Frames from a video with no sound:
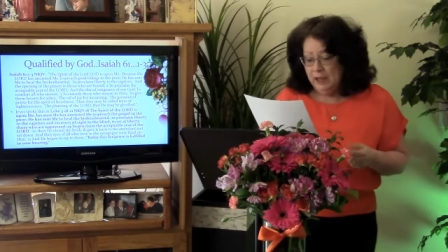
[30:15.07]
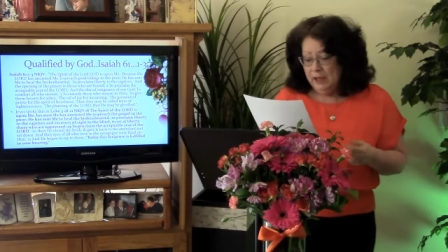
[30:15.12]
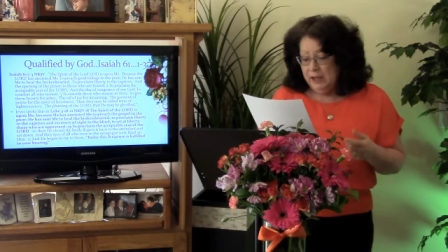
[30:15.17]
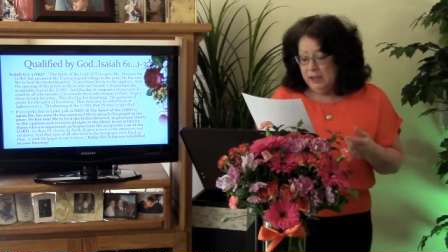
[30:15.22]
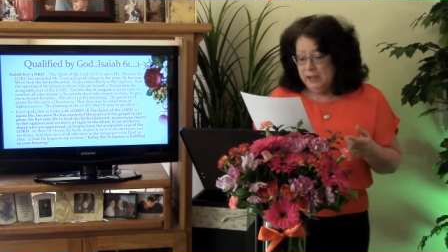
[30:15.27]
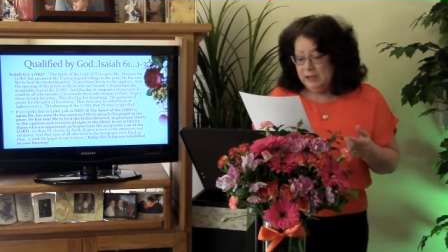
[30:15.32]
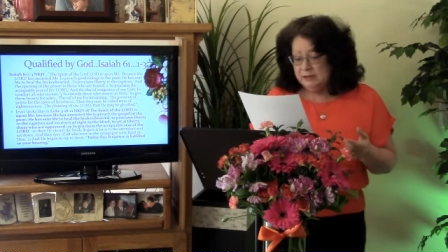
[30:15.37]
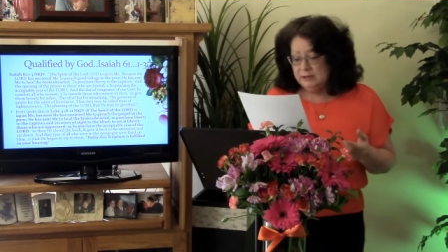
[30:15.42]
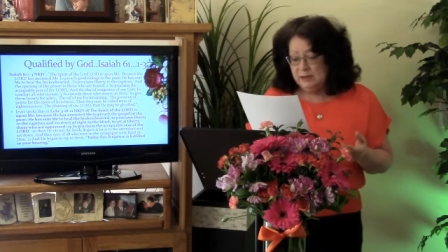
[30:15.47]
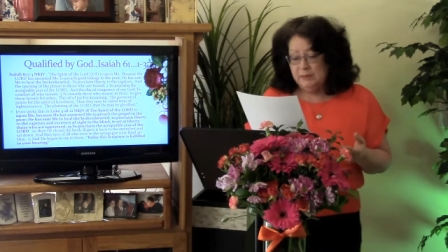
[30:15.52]

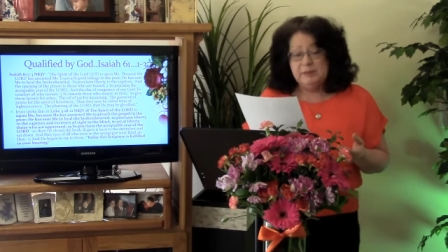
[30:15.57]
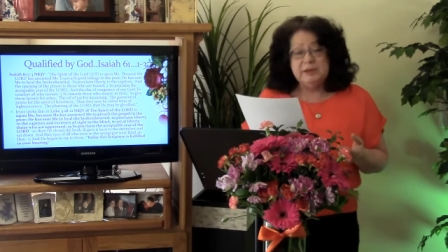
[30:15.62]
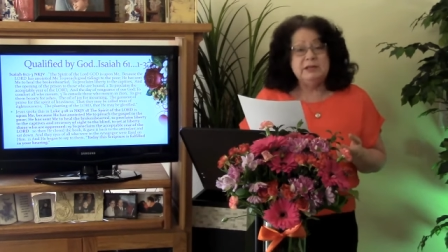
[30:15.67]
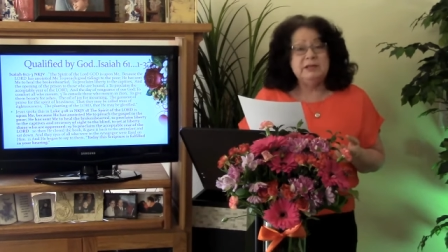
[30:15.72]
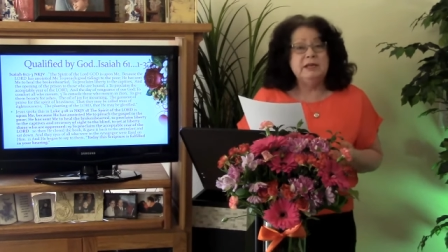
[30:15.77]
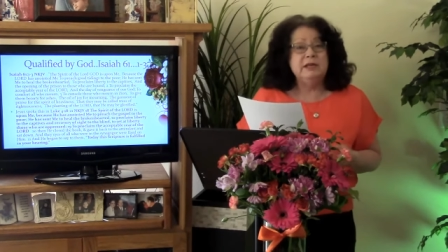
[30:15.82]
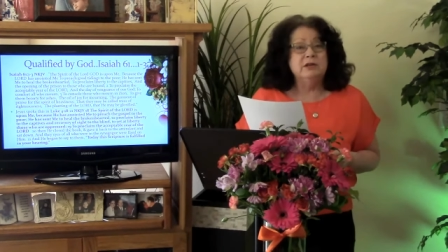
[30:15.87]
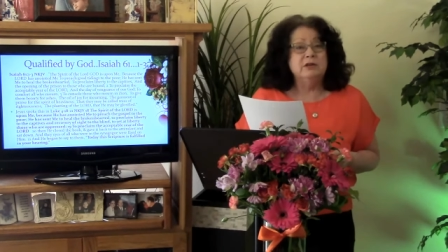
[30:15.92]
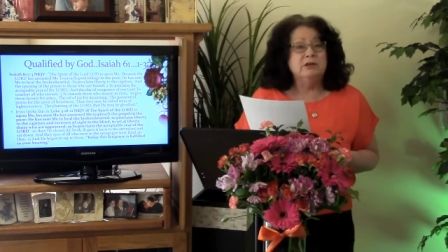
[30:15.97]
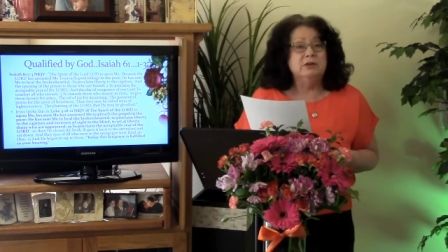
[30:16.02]
He has sent me
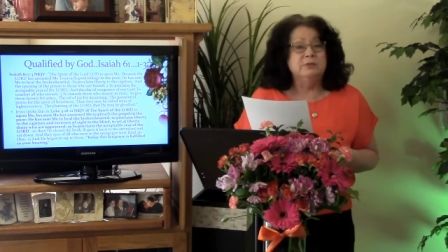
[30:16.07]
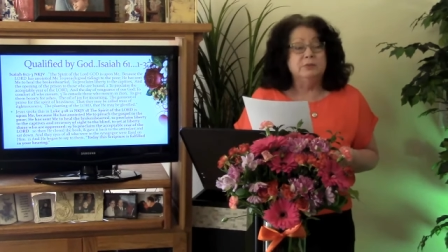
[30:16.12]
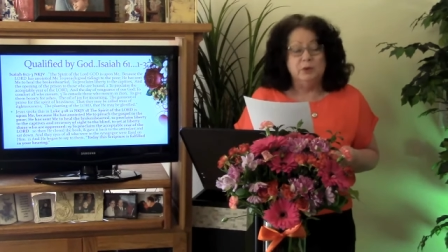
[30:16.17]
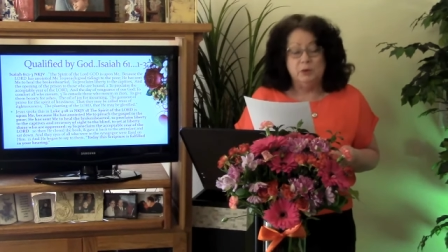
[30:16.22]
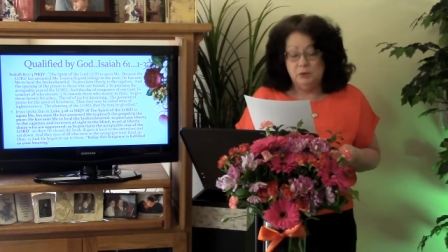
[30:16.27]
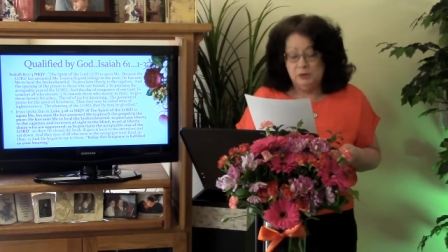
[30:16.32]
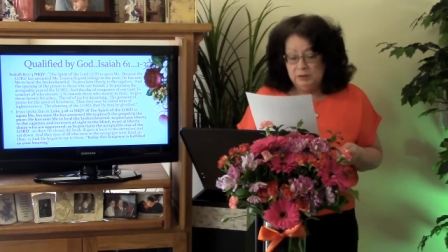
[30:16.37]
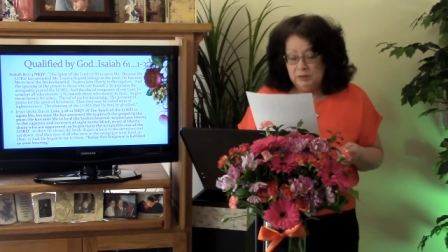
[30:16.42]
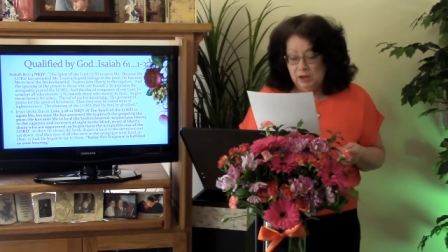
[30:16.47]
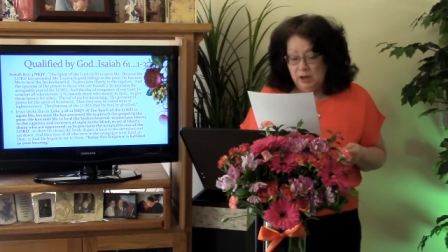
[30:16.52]
to heal the
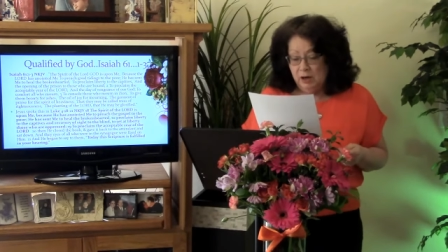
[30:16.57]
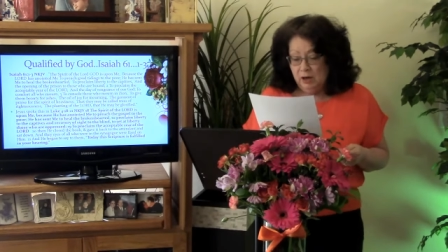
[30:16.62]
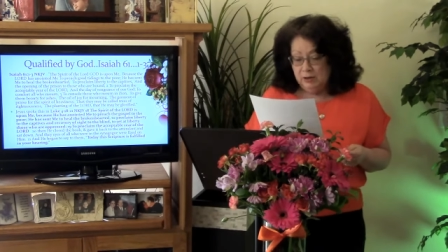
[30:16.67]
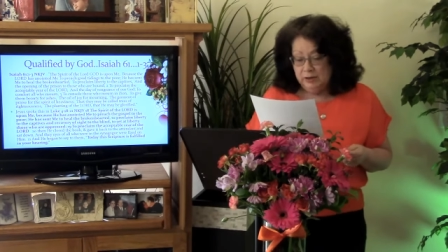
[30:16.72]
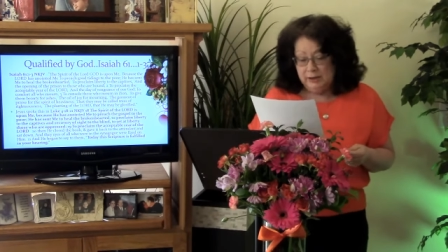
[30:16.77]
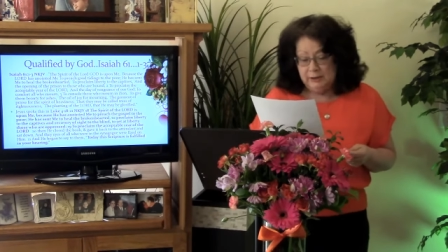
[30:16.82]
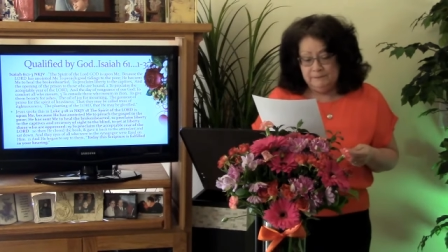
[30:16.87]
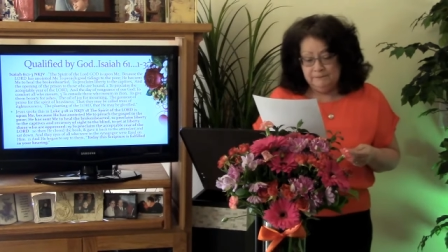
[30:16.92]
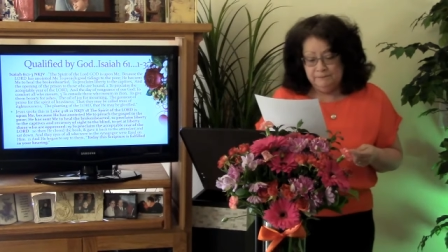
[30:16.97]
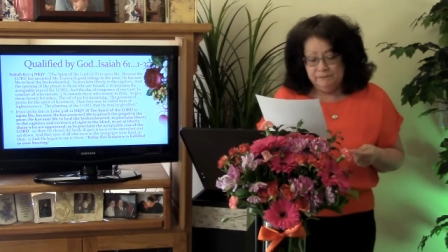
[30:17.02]

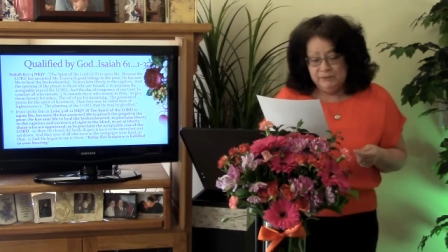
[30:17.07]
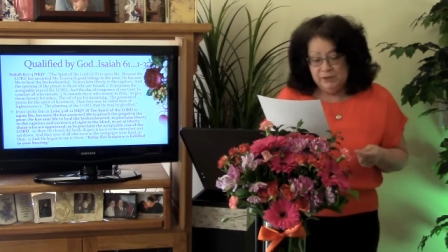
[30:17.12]
brokenhearted,